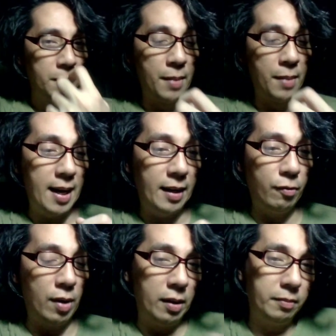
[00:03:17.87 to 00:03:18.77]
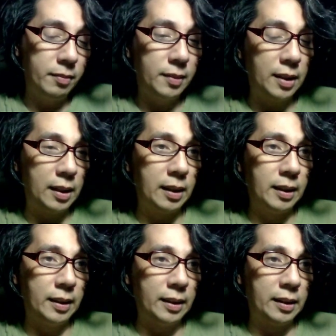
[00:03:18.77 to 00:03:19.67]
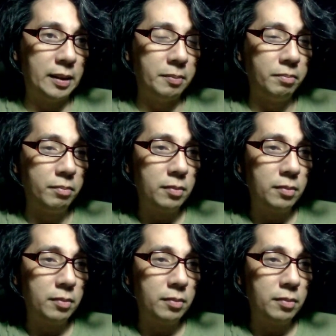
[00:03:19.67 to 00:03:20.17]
by well um,